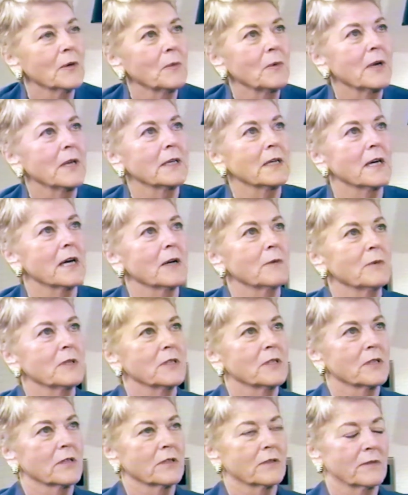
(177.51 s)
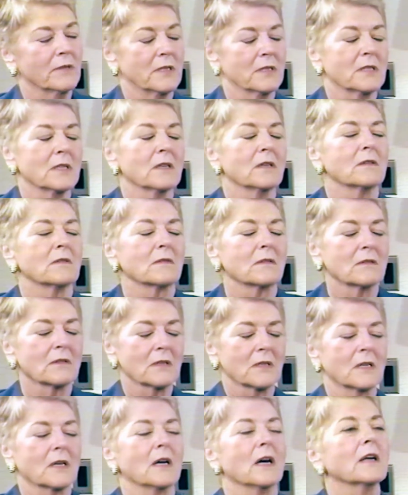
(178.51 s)
when I would turn around and say, oh,
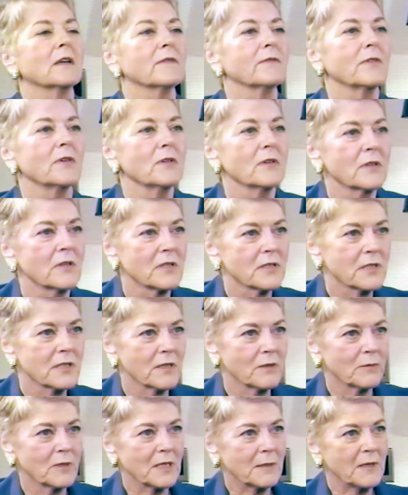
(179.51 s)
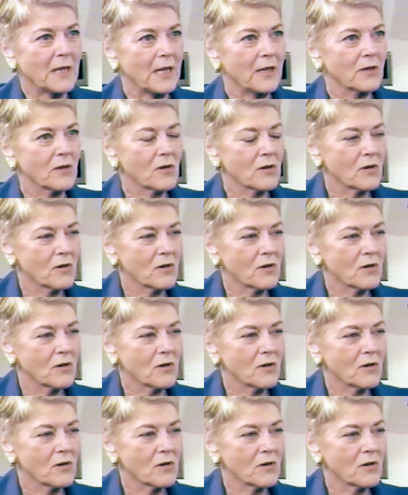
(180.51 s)
God, if only this thing would get